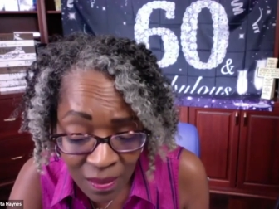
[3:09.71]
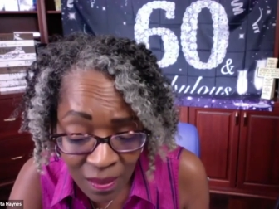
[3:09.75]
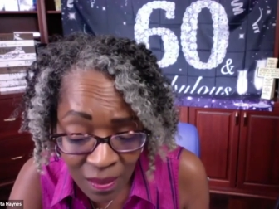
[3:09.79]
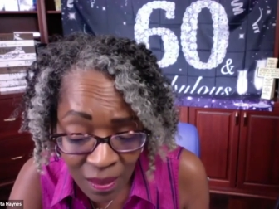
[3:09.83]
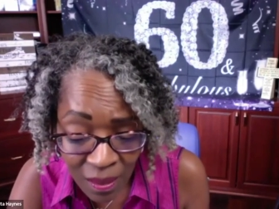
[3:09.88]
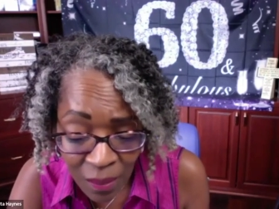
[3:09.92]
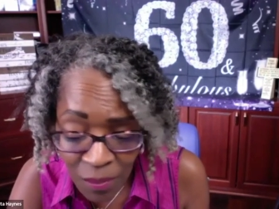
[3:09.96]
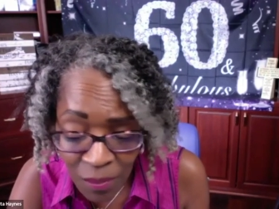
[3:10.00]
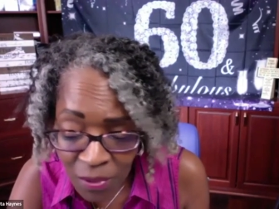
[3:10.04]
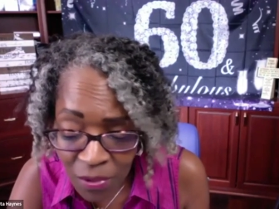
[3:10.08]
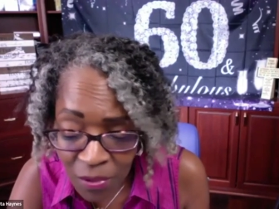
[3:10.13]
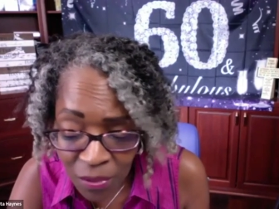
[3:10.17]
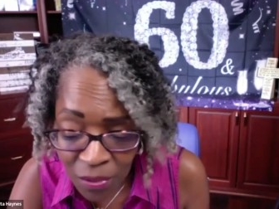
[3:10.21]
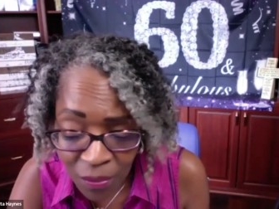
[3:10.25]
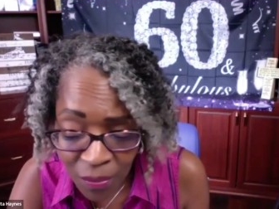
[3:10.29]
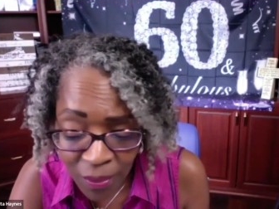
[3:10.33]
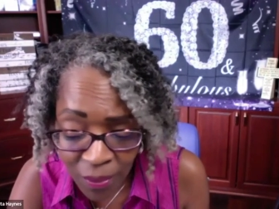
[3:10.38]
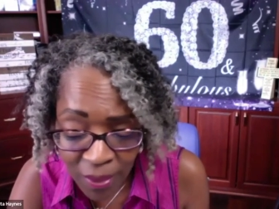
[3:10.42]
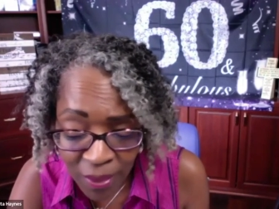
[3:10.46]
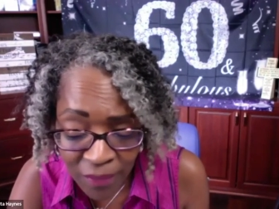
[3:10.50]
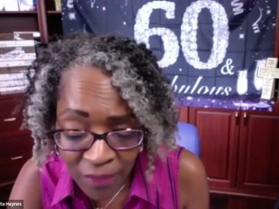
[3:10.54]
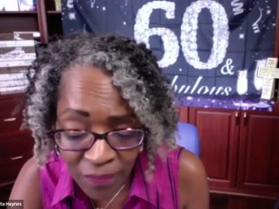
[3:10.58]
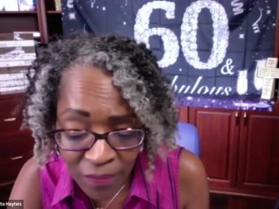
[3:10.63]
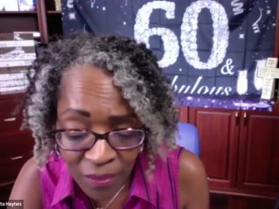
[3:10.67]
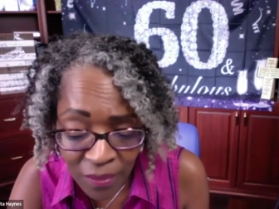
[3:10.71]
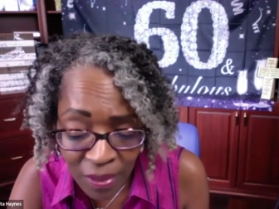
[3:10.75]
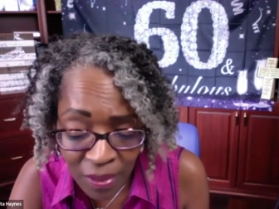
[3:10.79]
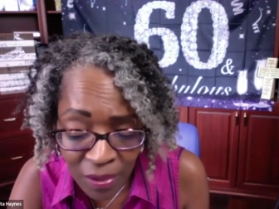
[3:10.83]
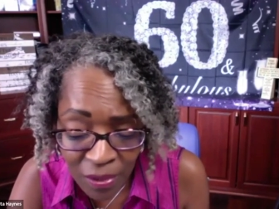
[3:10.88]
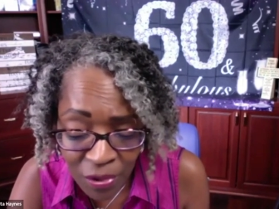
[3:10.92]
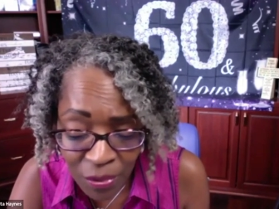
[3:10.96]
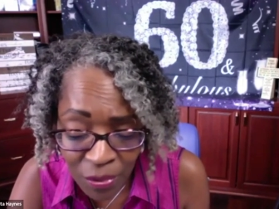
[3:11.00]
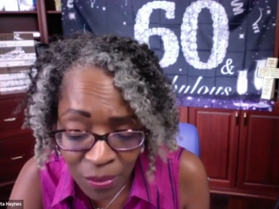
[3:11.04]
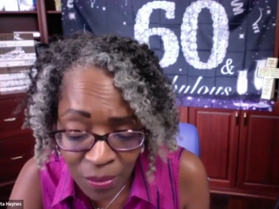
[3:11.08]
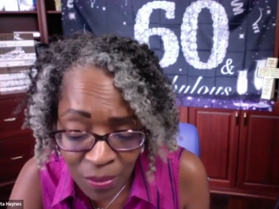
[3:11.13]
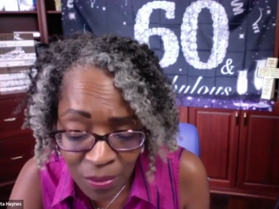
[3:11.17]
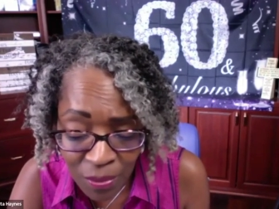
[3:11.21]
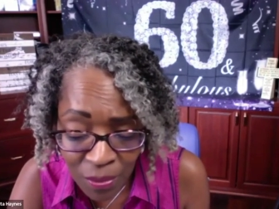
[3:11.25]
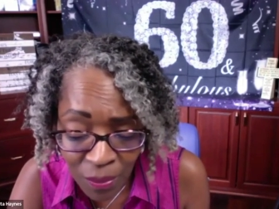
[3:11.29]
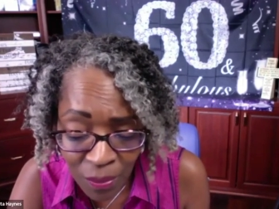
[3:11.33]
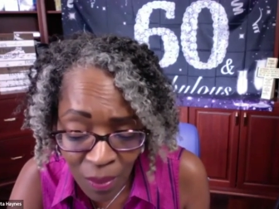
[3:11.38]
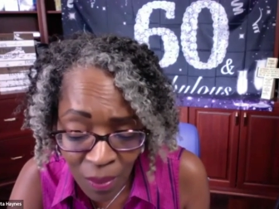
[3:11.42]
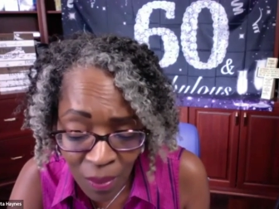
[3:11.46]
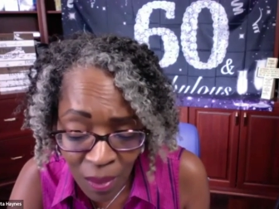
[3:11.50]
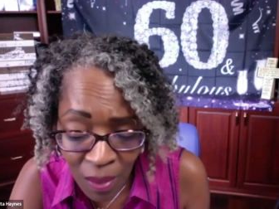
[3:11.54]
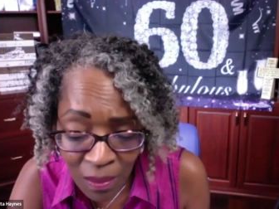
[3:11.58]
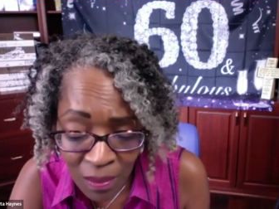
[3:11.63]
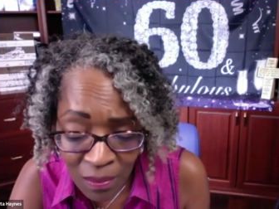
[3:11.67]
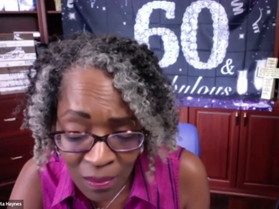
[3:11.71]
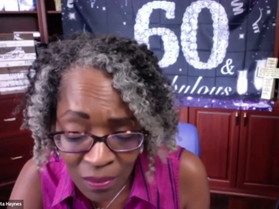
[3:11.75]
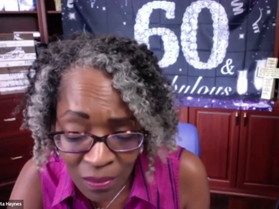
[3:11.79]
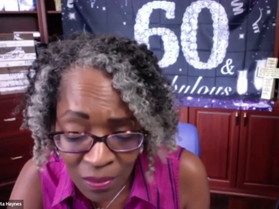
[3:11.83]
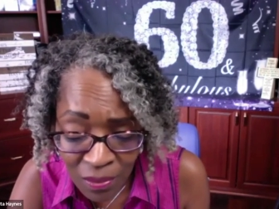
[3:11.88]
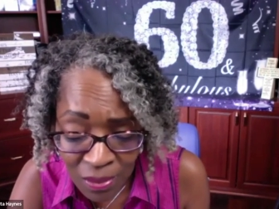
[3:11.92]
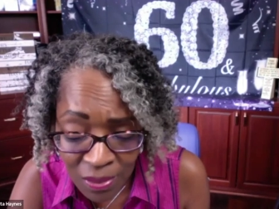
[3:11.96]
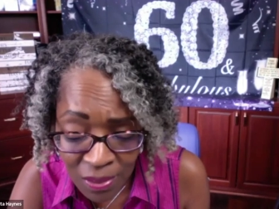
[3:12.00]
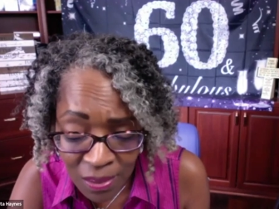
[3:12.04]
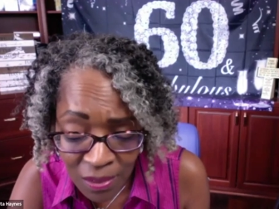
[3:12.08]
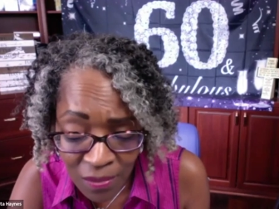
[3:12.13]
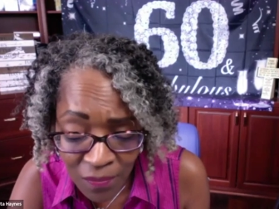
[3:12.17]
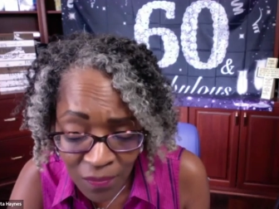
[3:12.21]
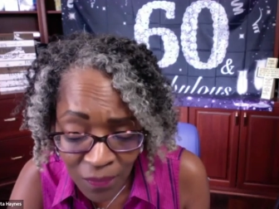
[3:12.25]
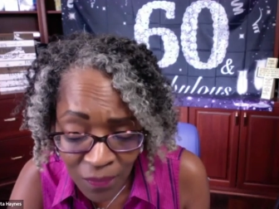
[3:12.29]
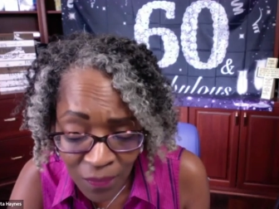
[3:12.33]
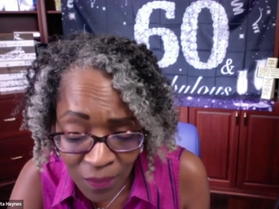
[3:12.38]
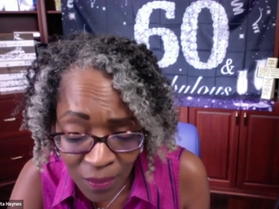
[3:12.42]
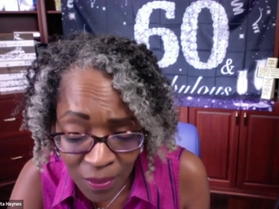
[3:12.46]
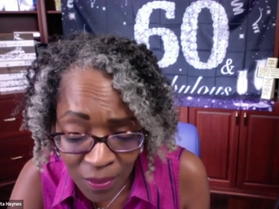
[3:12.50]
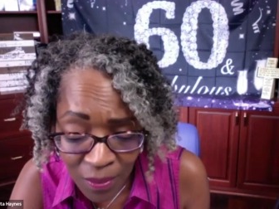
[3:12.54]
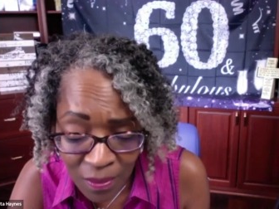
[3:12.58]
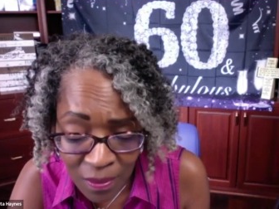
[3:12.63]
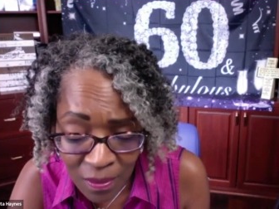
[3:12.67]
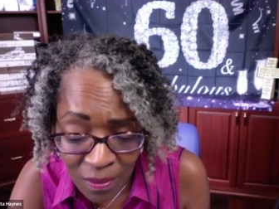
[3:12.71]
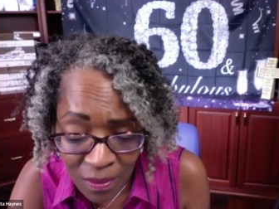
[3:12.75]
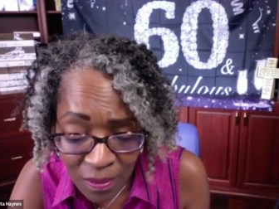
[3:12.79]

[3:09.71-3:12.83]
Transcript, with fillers: And we're so grateful that you will do all of those things for us.